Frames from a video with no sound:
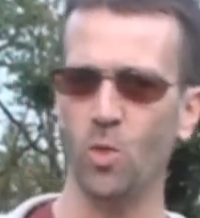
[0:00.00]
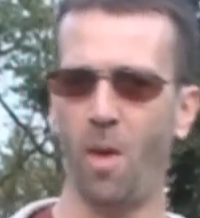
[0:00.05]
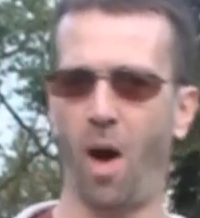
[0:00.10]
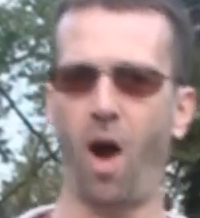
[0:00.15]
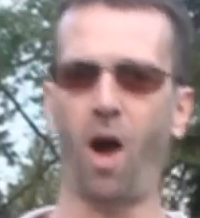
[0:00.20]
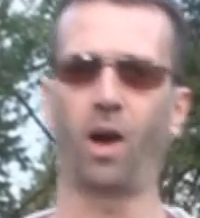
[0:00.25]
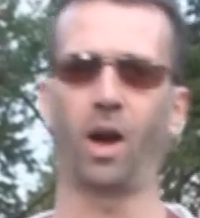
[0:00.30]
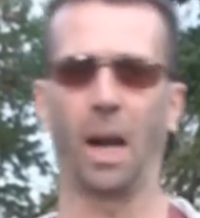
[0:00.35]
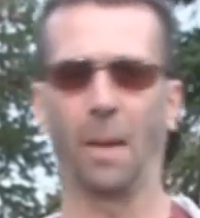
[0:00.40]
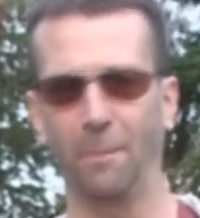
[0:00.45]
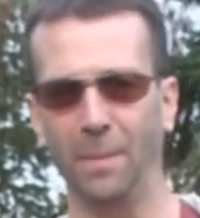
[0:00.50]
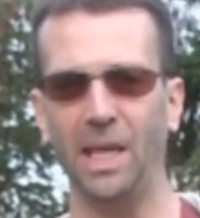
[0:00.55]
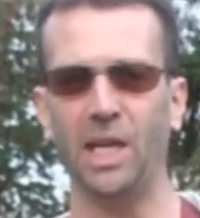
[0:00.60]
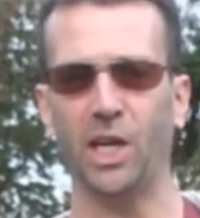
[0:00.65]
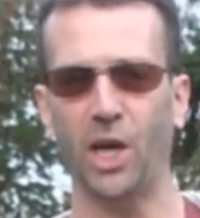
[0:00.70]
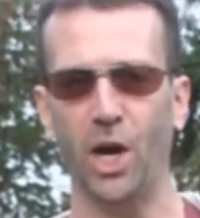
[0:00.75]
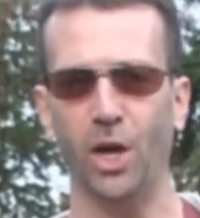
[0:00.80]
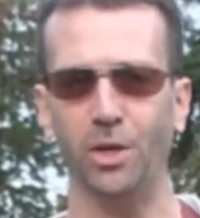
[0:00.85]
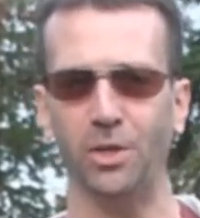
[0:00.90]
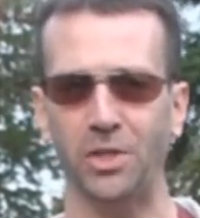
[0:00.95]
Kumar
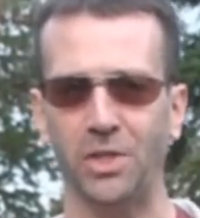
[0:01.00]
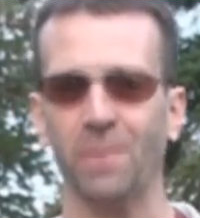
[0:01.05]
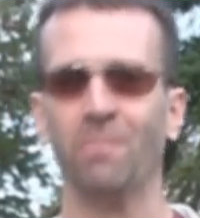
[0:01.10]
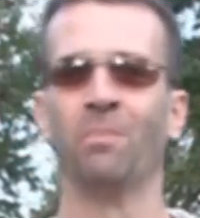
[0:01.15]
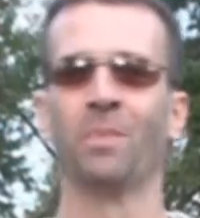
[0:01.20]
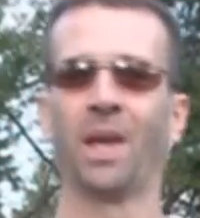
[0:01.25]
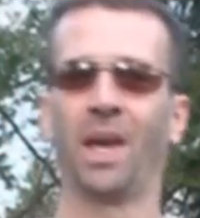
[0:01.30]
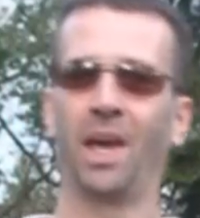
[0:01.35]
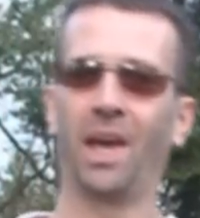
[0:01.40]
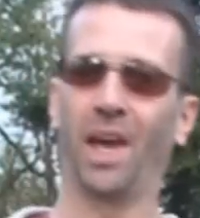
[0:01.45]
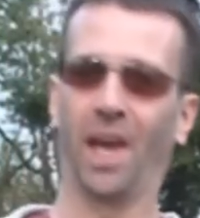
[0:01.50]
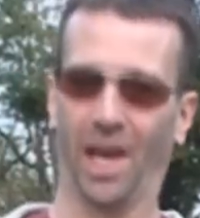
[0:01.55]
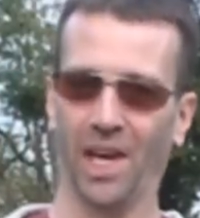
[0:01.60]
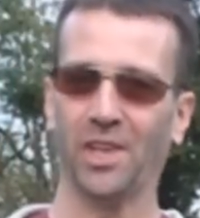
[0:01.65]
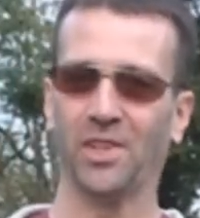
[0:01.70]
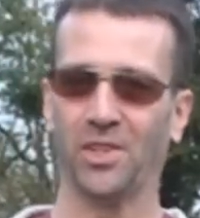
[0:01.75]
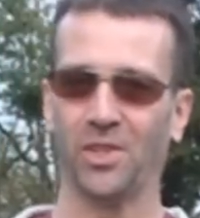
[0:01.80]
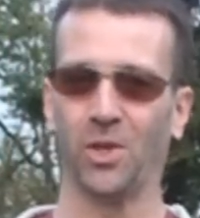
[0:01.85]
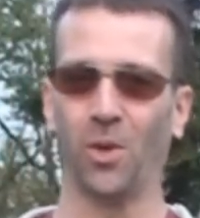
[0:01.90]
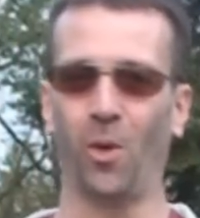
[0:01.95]
amigos.
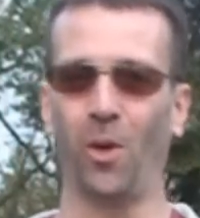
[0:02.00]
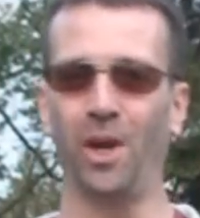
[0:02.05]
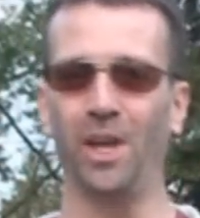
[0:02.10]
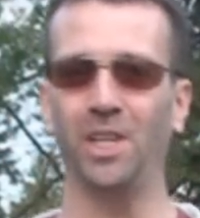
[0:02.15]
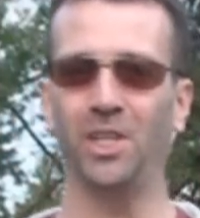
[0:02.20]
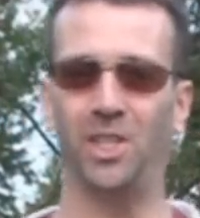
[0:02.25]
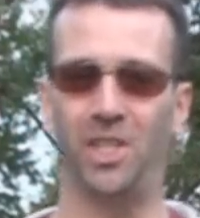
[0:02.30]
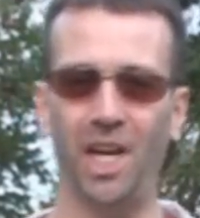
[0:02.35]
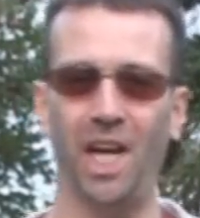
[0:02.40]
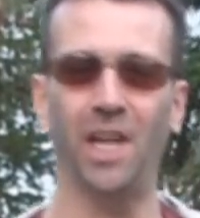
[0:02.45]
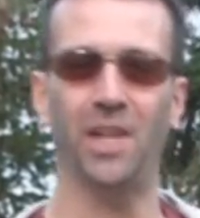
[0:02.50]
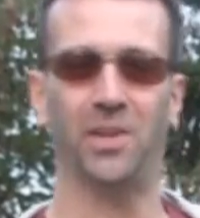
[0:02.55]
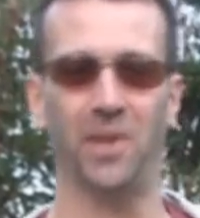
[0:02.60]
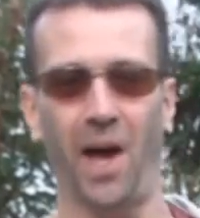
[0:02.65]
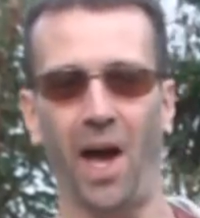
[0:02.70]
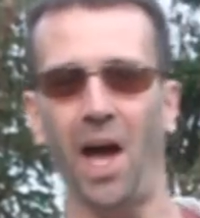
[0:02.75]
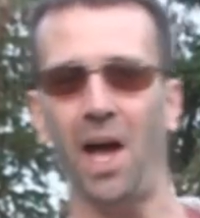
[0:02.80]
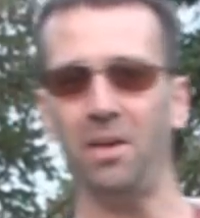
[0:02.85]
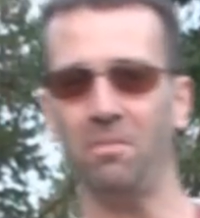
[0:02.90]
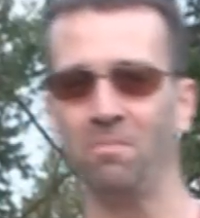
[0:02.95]
Estoy J.
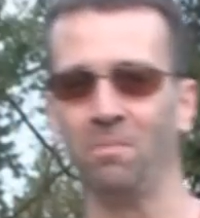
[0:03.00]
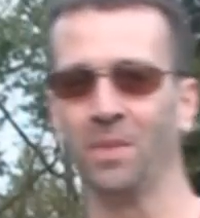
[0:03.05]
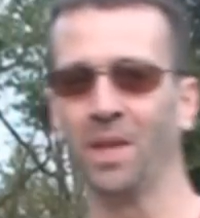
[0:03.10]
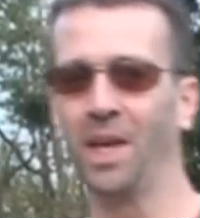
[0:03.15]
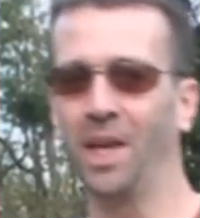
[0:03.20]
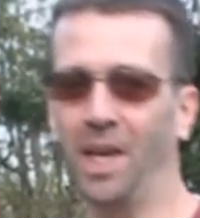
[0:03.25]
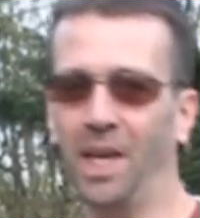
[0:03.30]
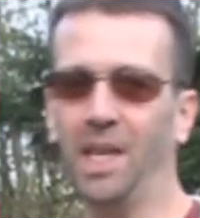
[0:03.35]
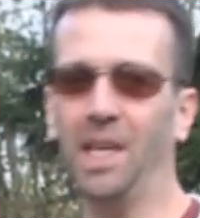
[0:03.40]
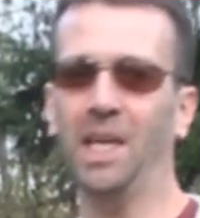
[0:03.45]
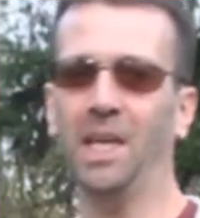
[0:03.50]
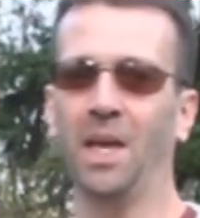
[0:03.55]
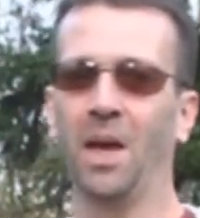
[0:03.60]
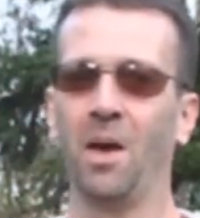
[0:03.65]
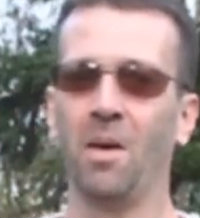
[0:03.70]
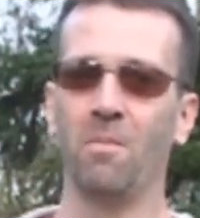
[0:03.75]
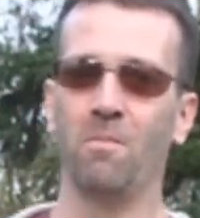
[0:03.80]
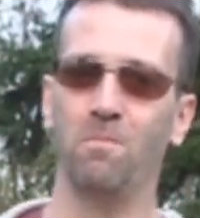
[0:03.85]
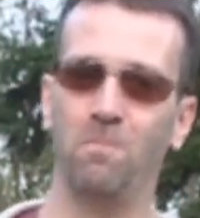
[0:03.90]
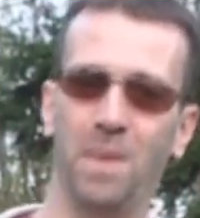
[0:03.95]
Todd y
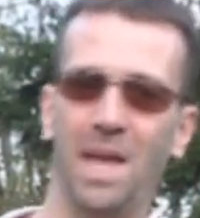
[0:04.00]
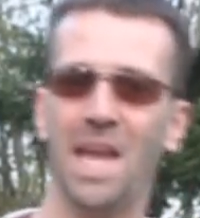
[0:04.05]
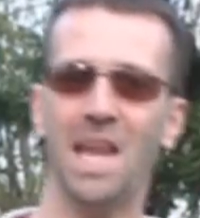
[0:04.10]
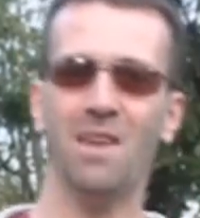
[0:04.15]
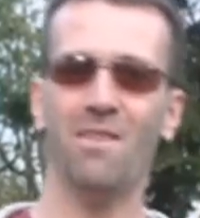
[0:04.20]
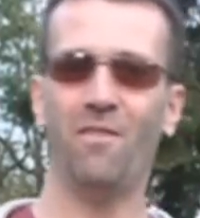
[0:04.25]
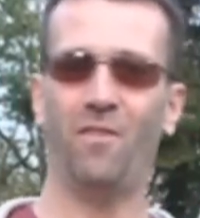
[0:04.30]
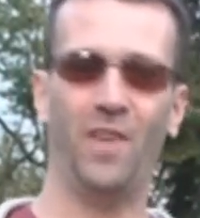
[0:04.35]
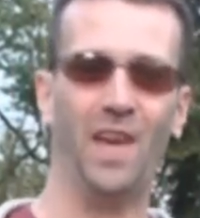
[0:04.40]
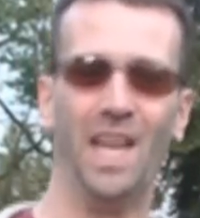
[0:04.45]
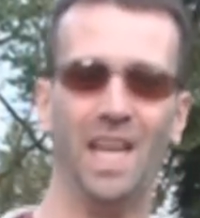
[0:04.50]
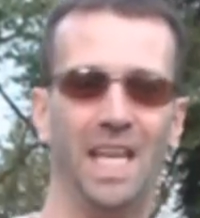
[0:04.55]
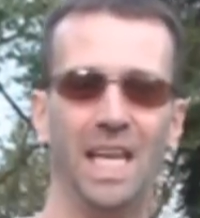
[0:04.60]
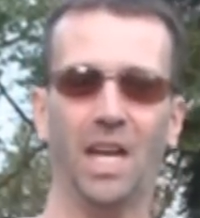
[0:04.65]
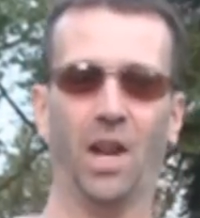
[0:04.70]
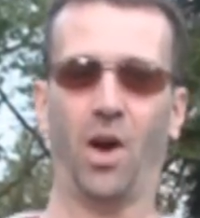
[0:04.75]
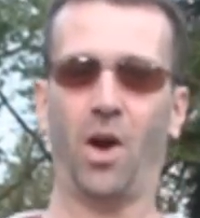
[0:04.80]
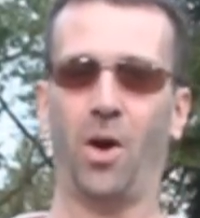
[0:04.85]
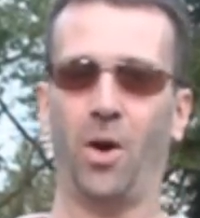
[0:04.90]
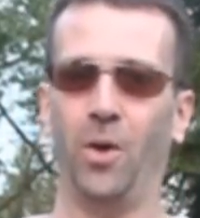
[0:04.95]

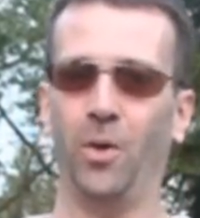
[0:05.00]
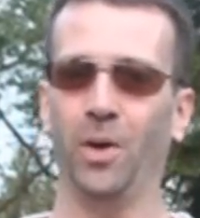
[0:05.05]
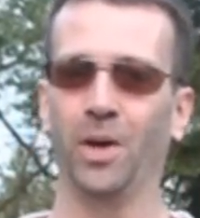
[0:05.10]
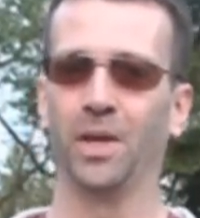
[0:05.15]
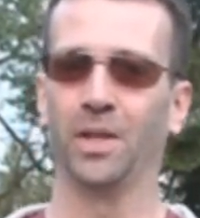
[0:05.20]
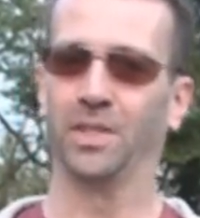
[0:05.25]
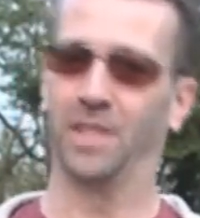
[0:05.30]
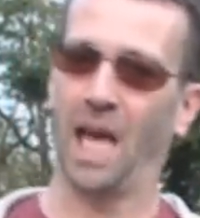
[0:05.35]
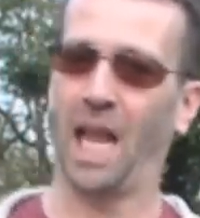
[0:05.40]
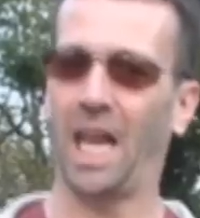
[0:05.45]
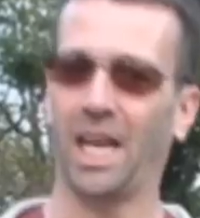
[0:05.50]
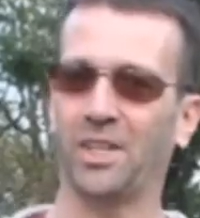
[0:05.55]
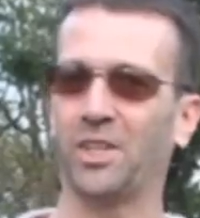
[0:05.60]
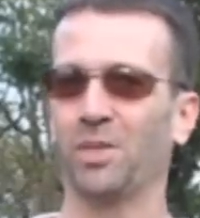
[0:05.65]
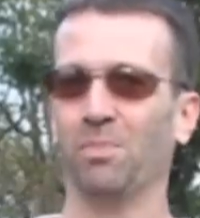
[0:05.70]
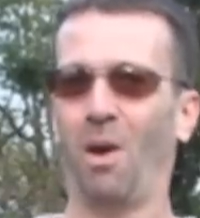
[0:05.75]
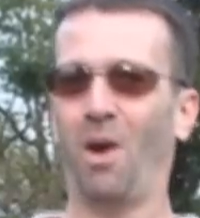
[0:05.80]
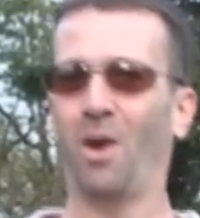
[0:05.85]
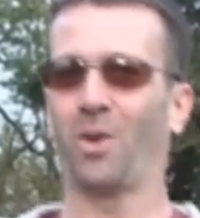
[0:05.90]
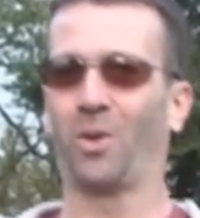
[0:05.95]
bienvenido de la
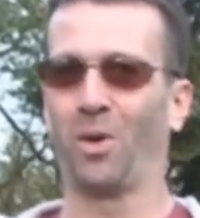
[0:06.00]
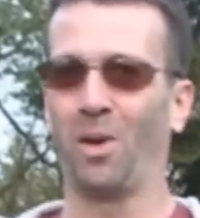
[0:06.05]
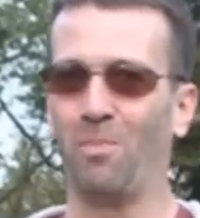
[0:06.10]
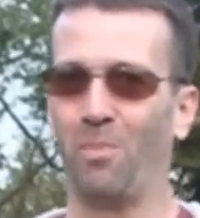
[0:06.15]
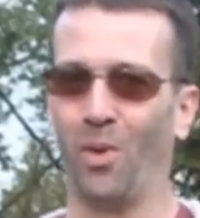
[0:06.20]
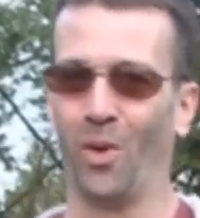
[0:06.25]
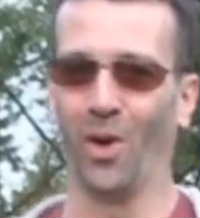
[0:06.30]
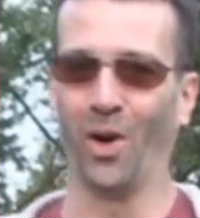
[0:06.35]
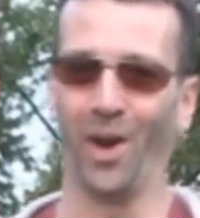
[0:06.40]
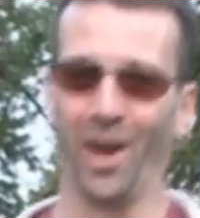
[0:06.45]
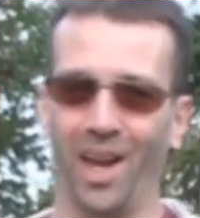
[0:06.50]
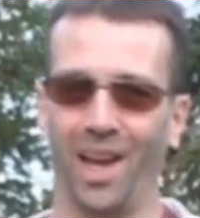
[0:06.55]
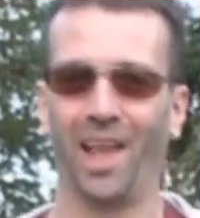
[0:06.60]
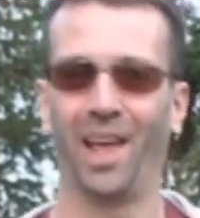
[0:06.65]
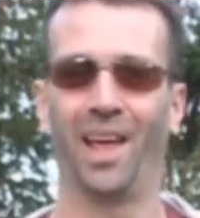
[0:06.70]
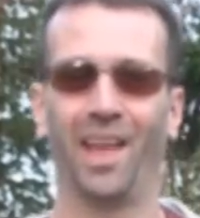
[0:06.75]
Smoke Report.